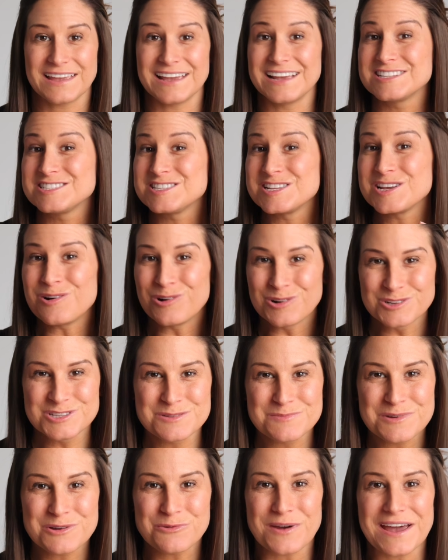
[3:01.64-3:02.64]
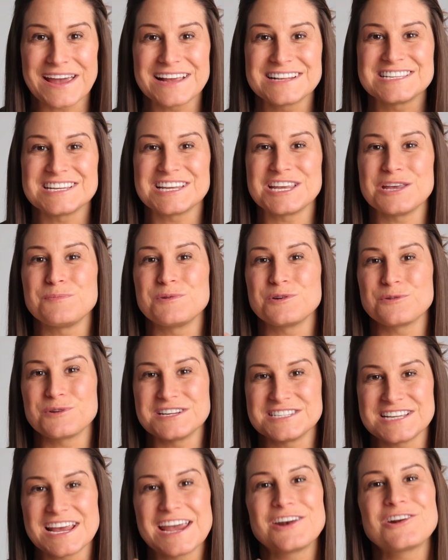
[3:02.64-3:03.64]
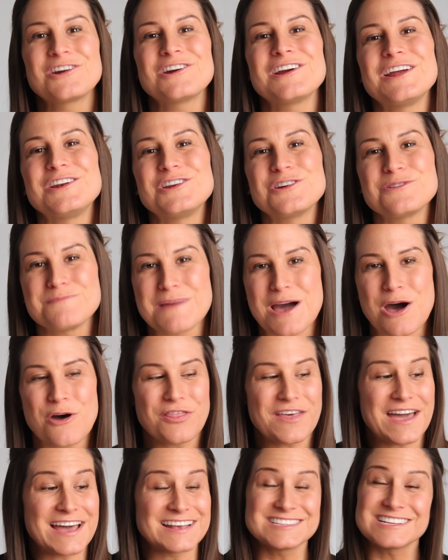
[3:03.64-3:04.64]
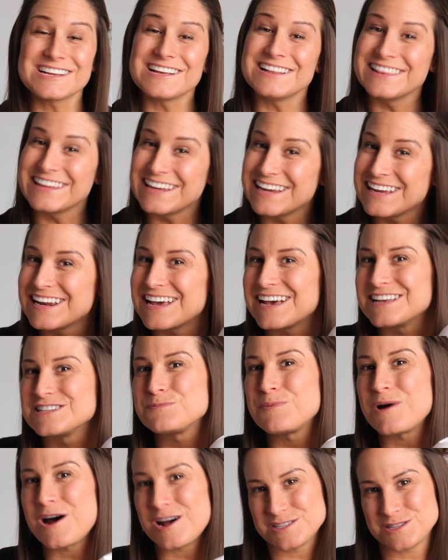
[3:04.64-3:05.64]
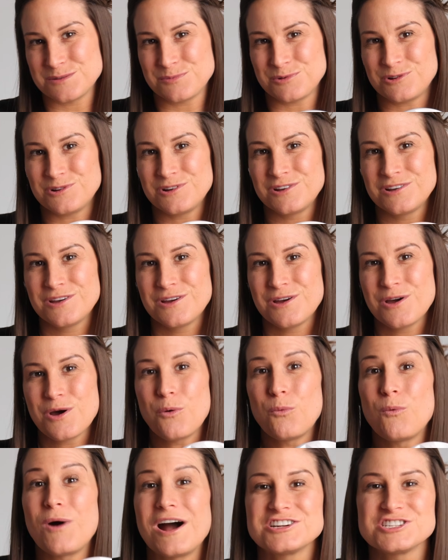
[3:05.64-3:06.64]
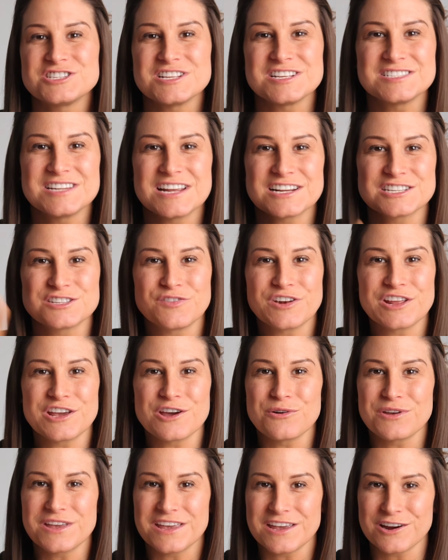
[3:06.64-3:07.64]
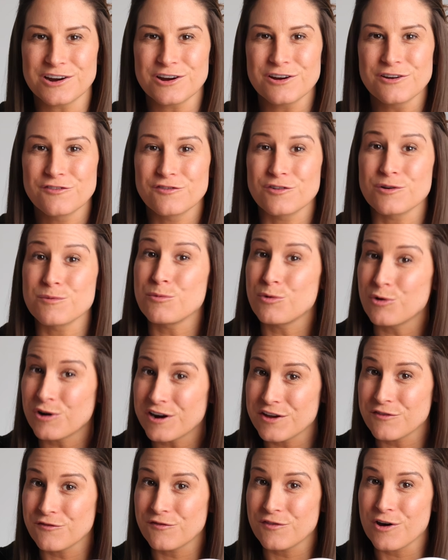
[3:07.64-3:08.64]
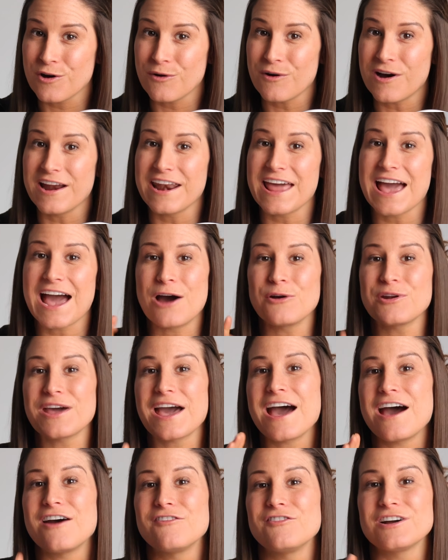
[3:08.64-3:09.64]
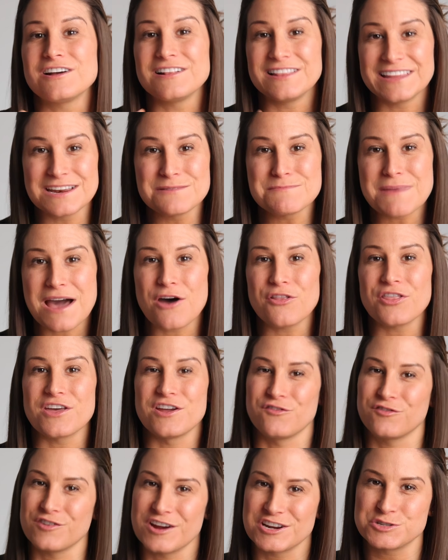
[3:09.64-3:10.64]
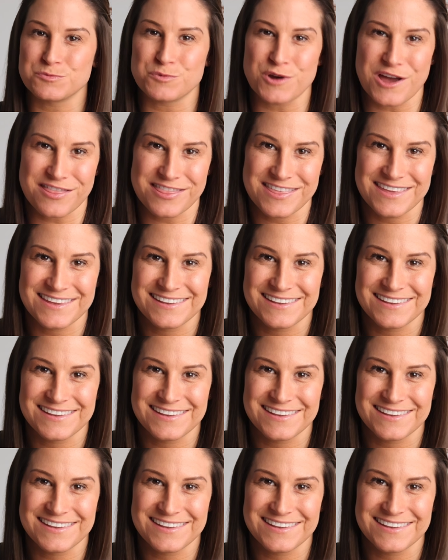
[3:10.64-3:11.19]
It's the ultimate way to keep your retainer and your mouth as clean as possible. Watch this next video here for more info on how to have a clean mouth and fresh breath.